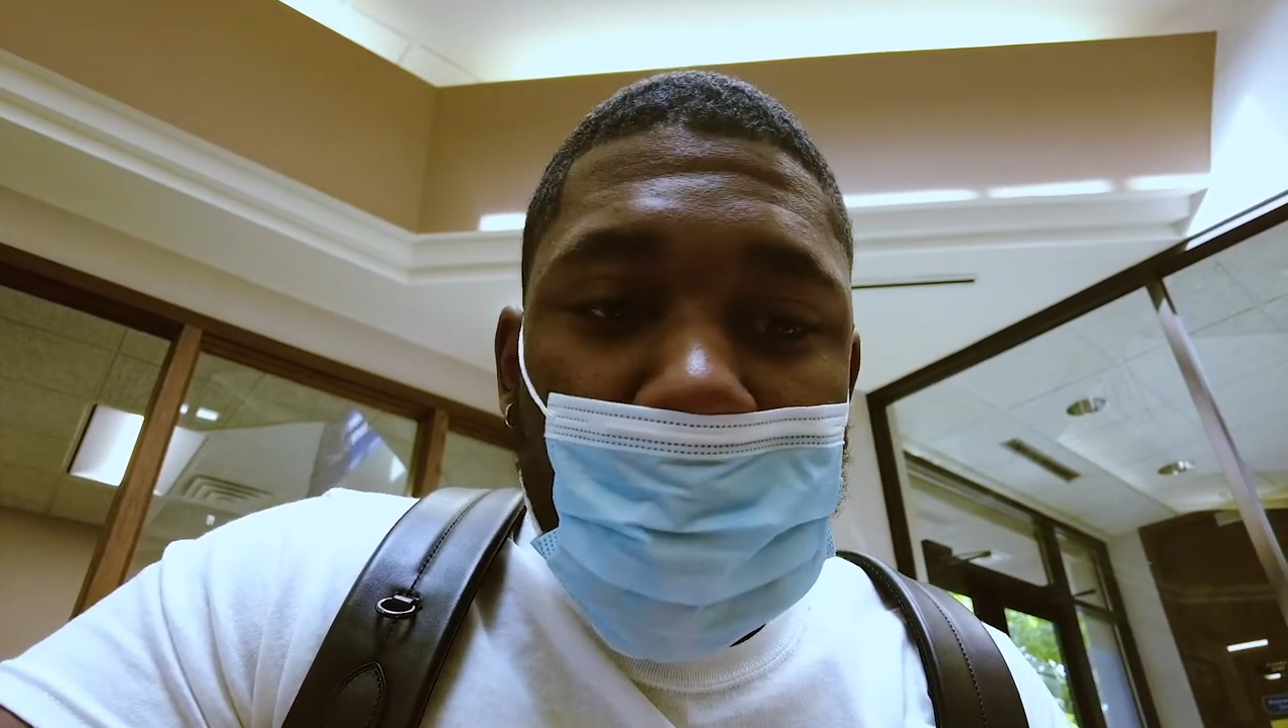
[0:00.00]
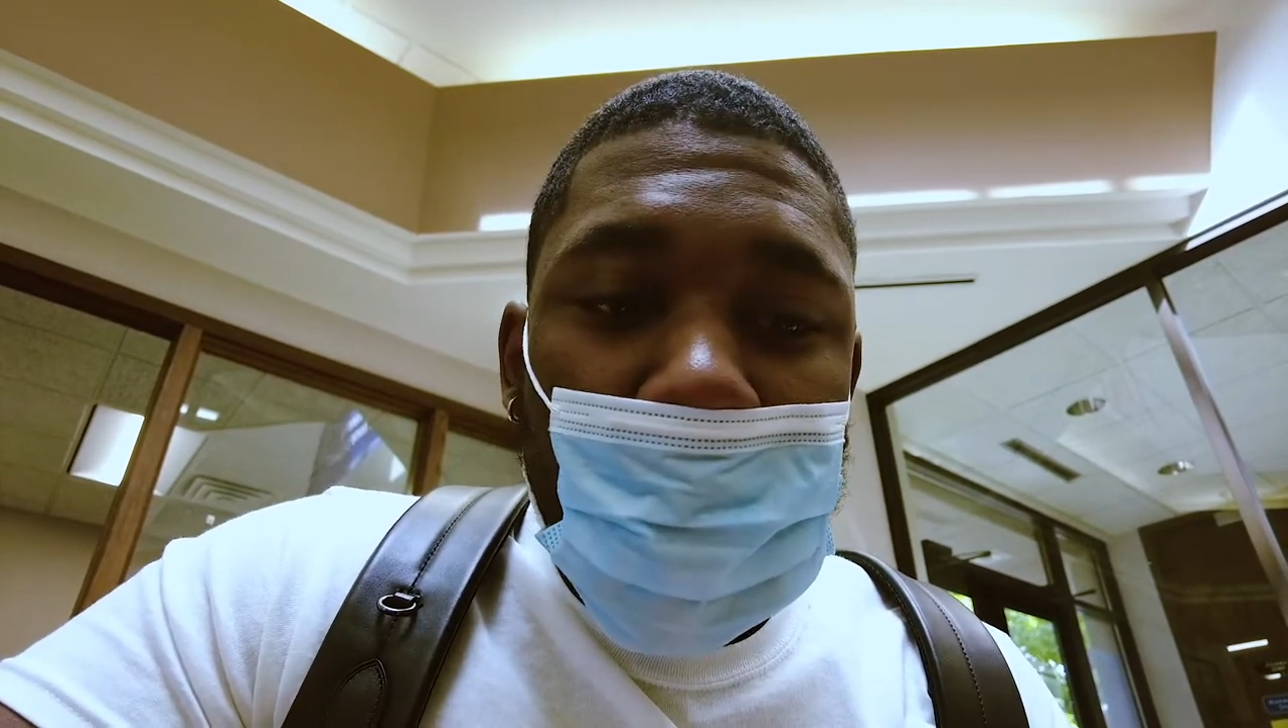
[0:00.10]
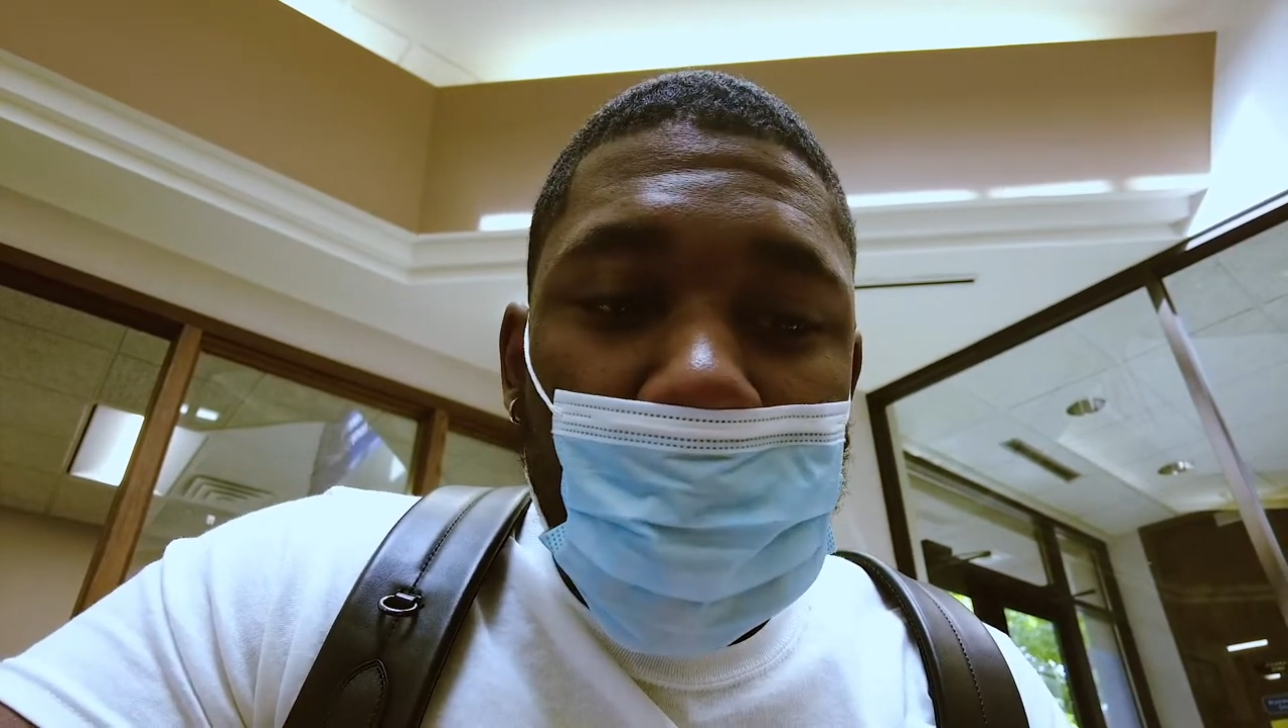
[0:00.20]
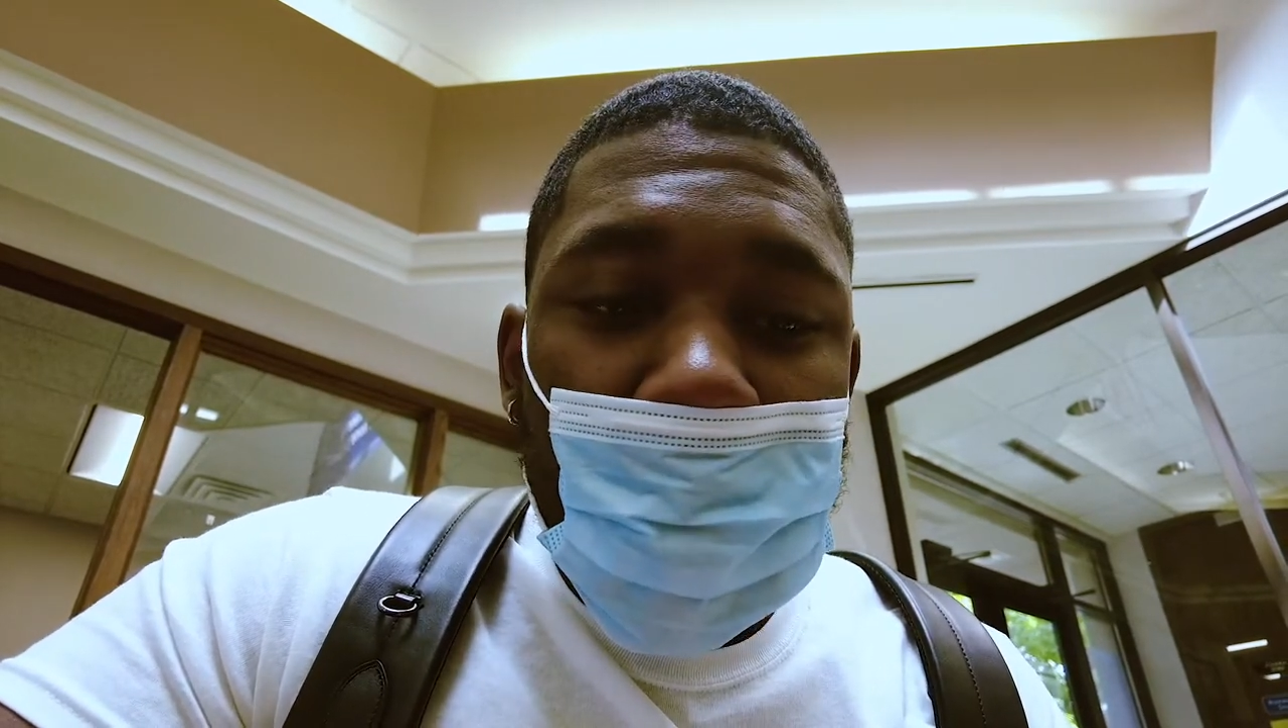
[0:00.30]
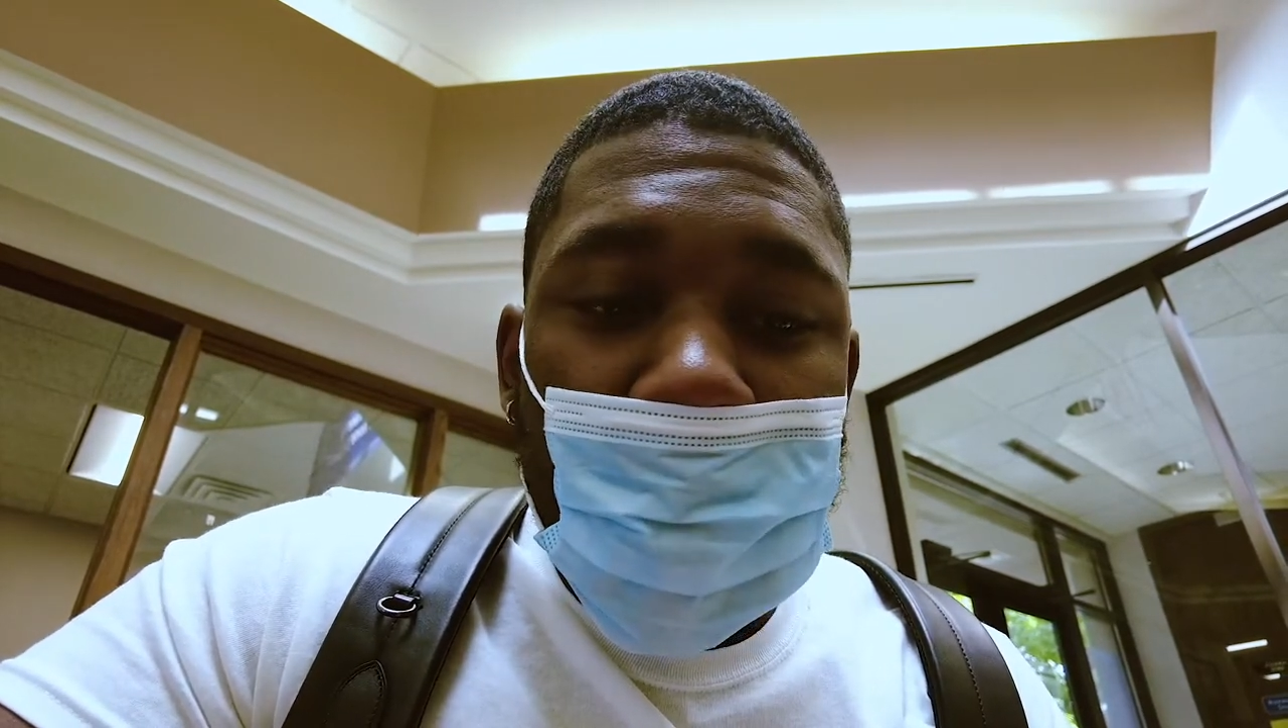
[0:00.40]

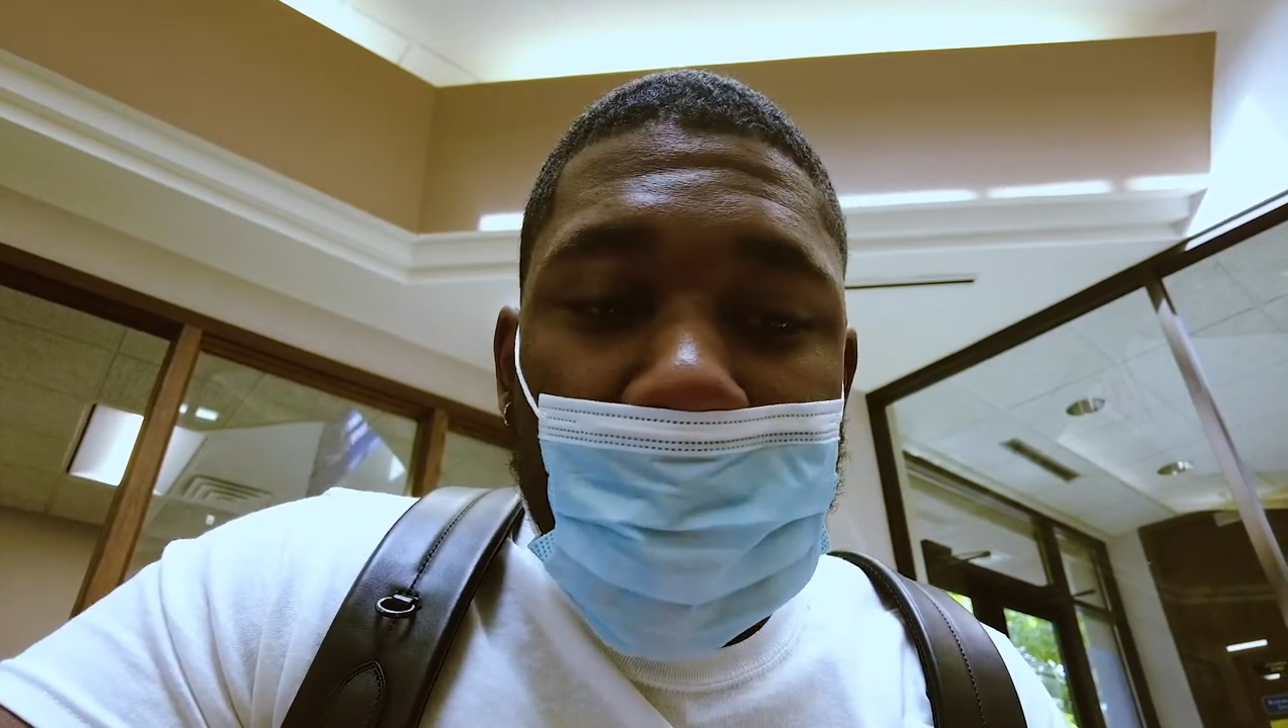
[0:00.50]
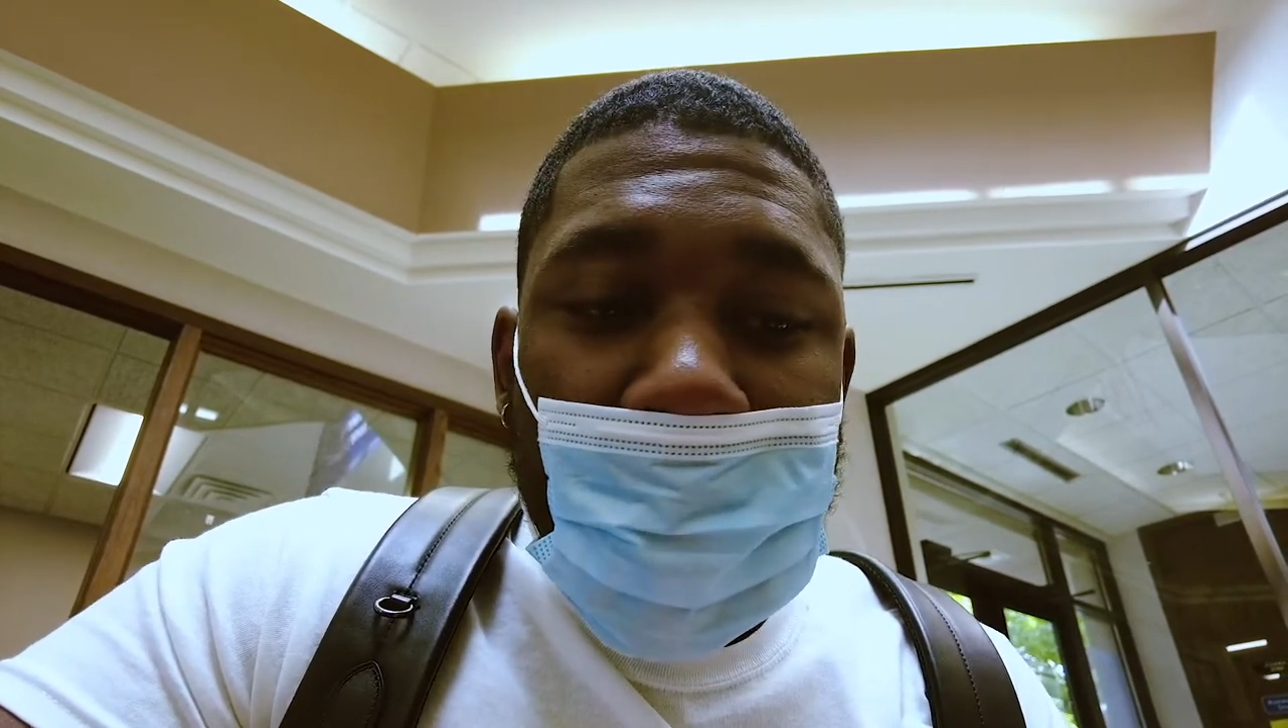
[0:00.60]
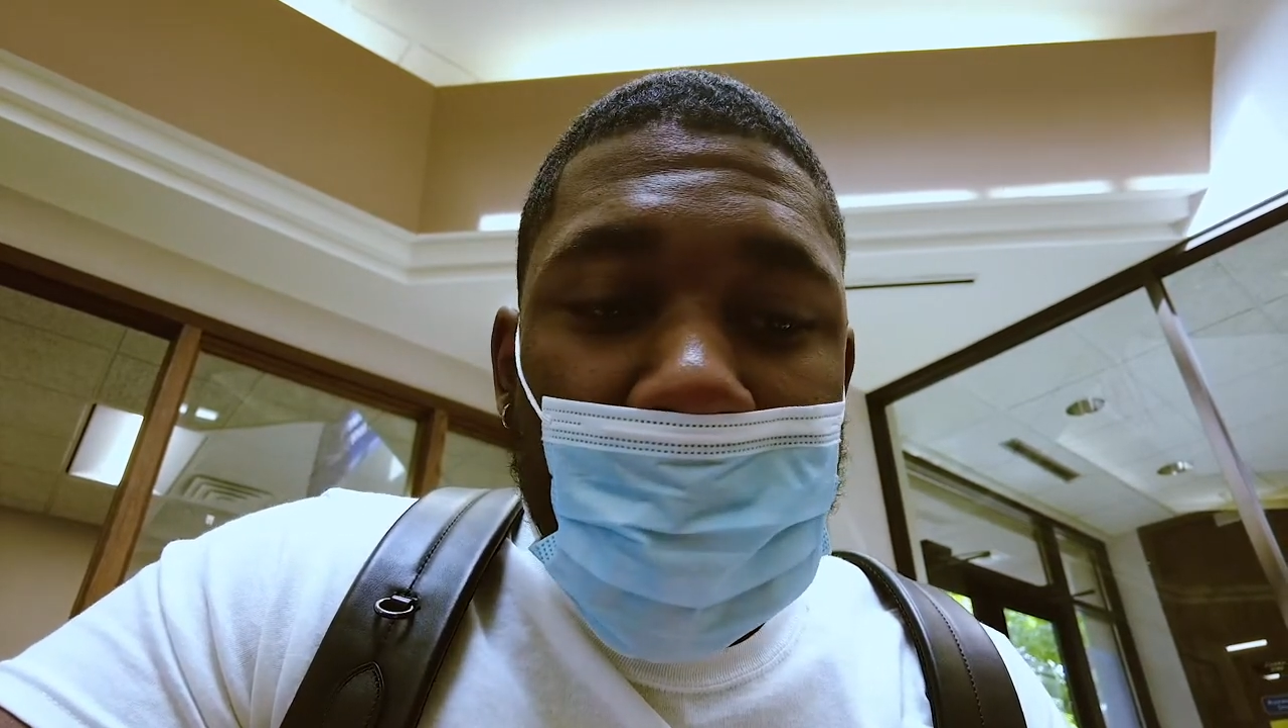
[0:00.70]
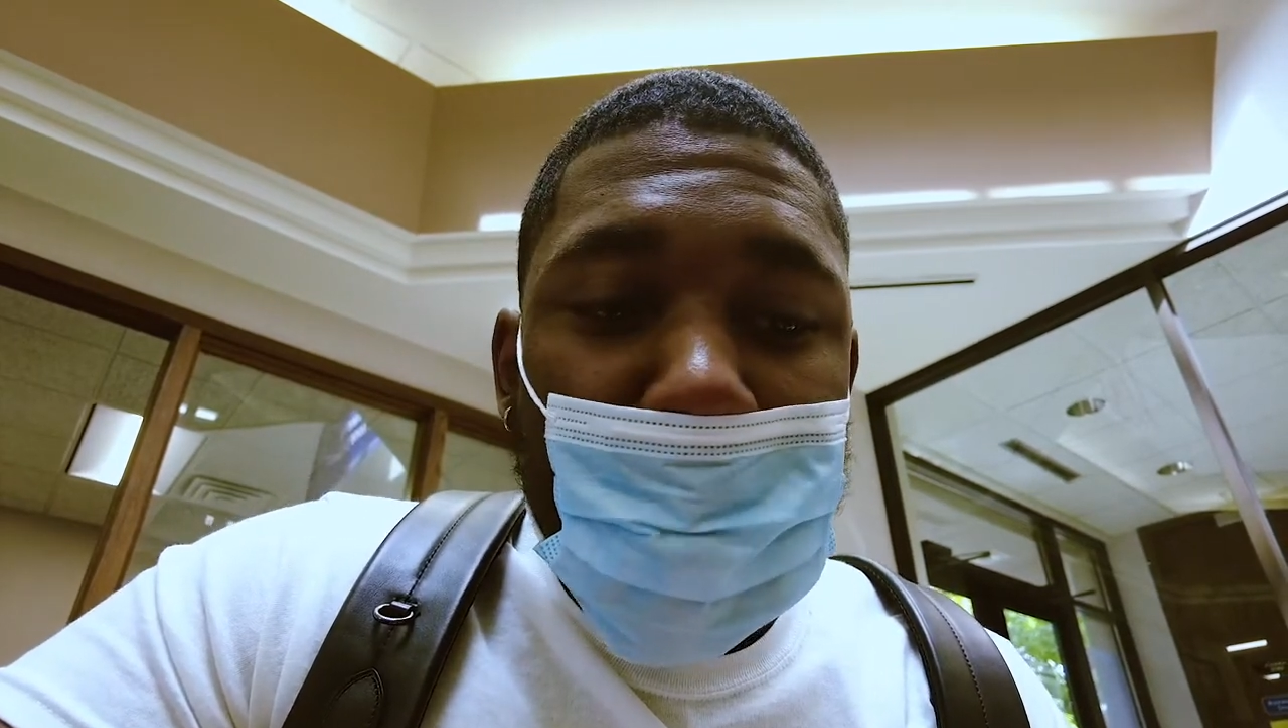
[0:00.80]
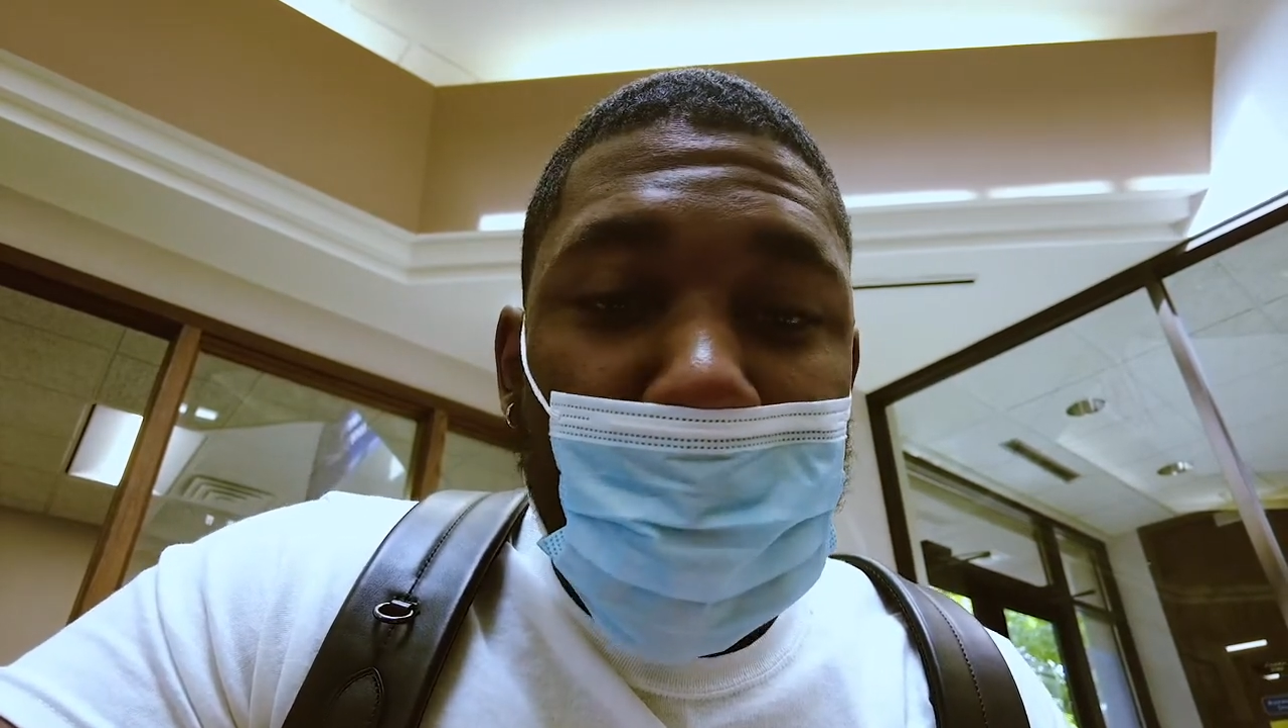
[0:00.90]
along with an
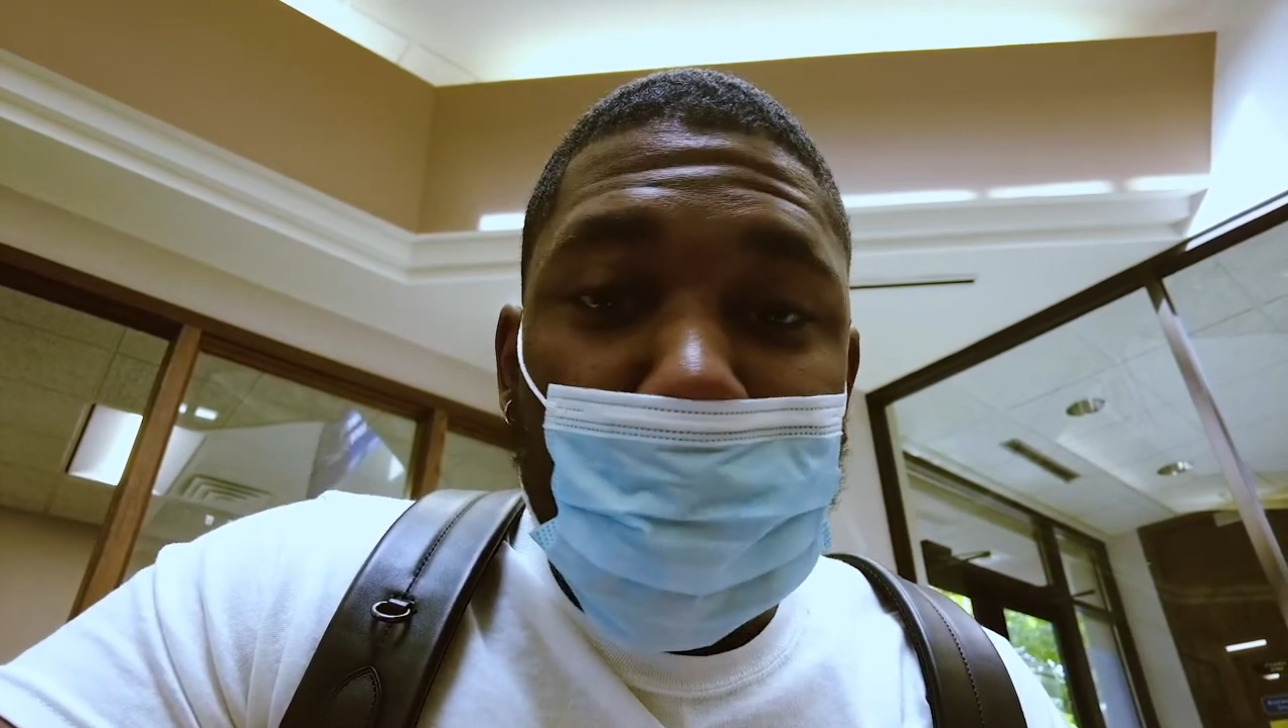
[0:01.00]
NIB